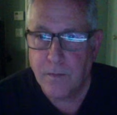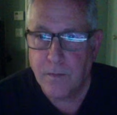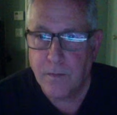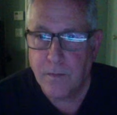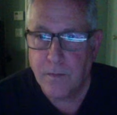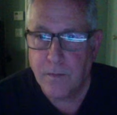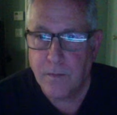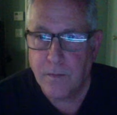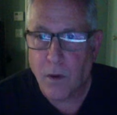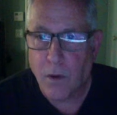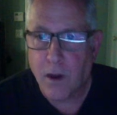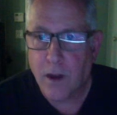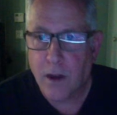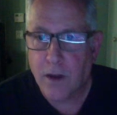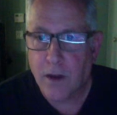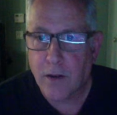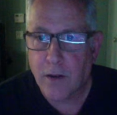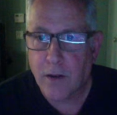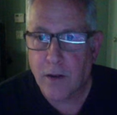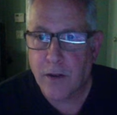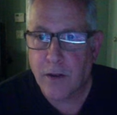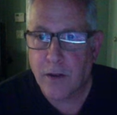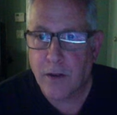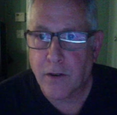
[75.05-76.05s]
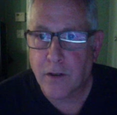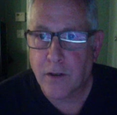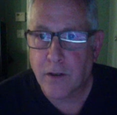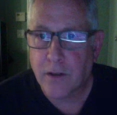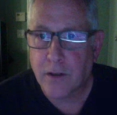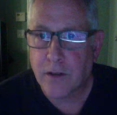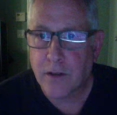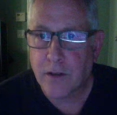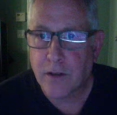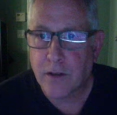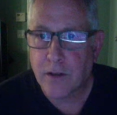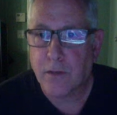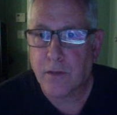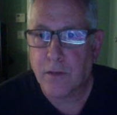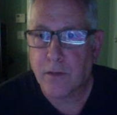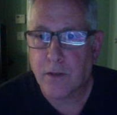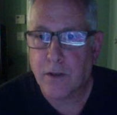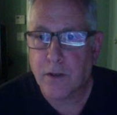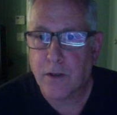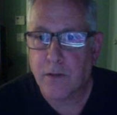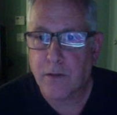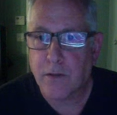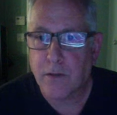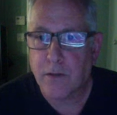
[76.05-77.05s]
what do we
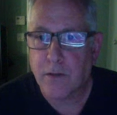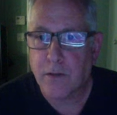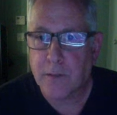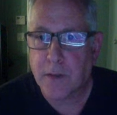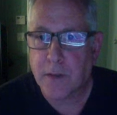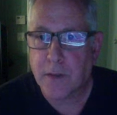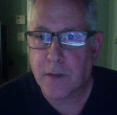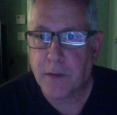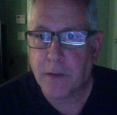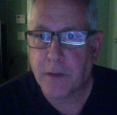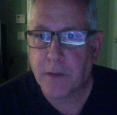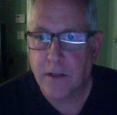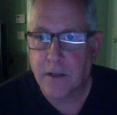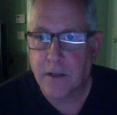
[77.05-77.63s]
expect?